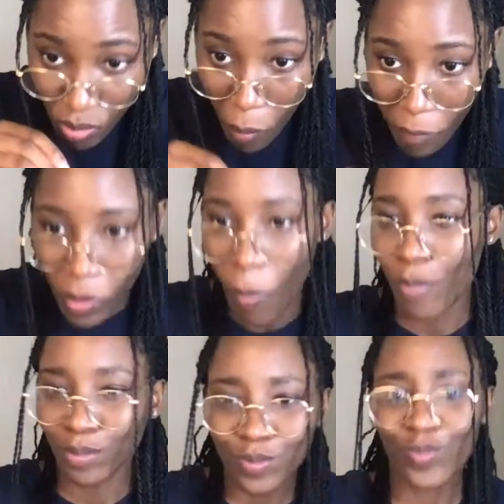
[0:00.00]
Yeah.
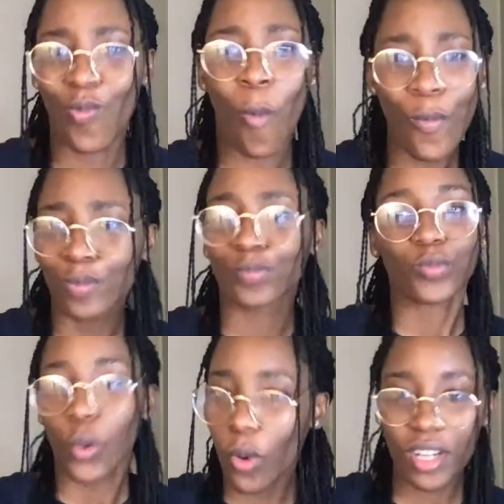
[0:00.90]

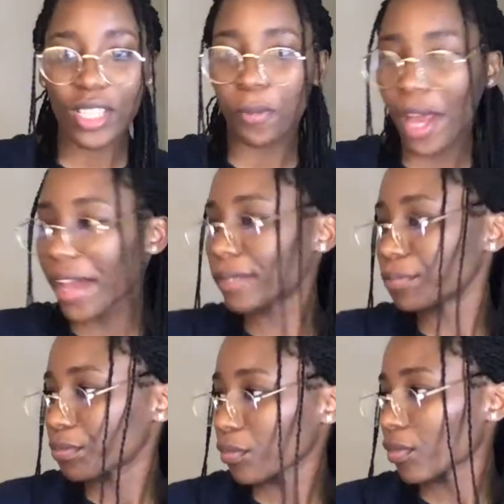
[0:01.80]
We're just playing
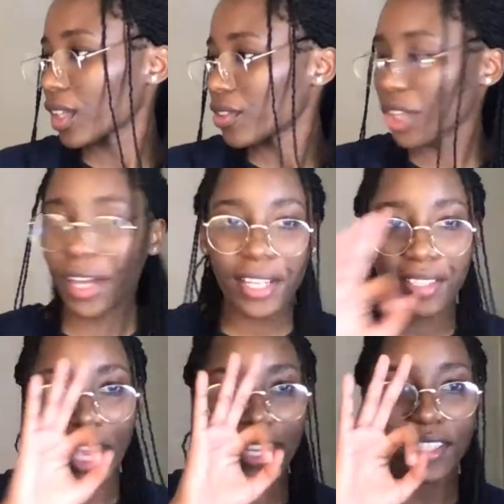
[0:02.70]
30
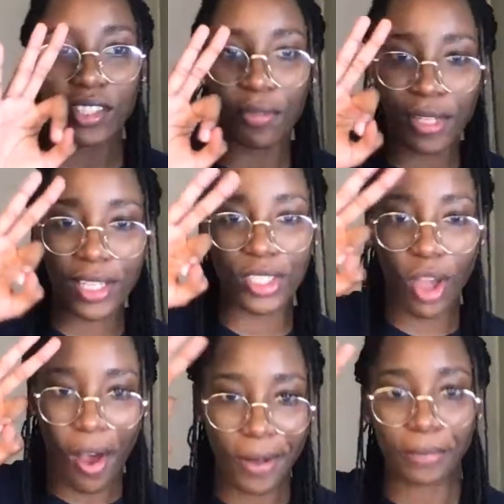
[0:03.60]
seconds of each
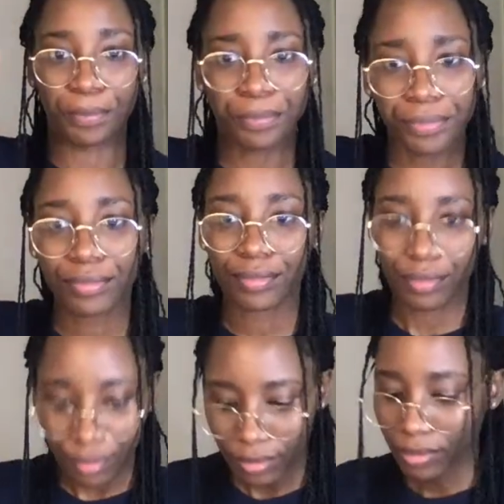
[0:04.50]
song
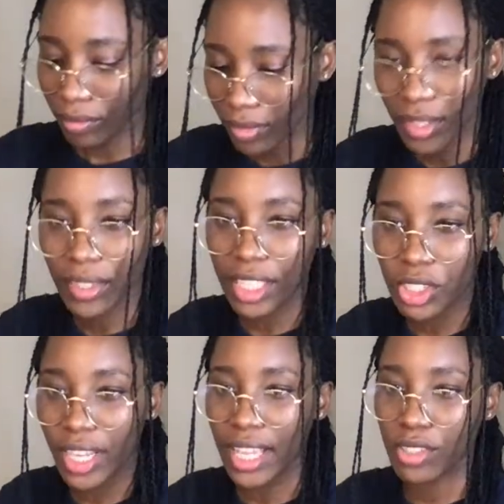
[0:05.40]
that
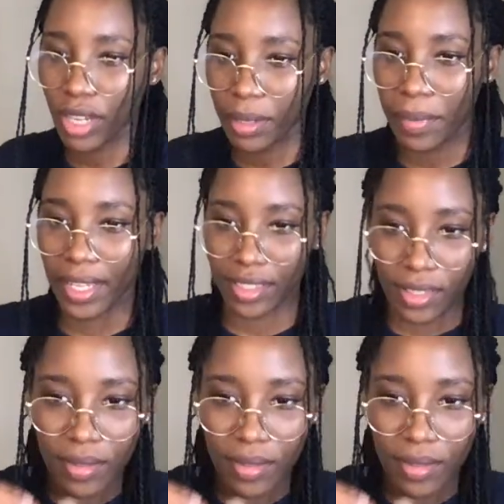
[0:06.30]
you guys recommend.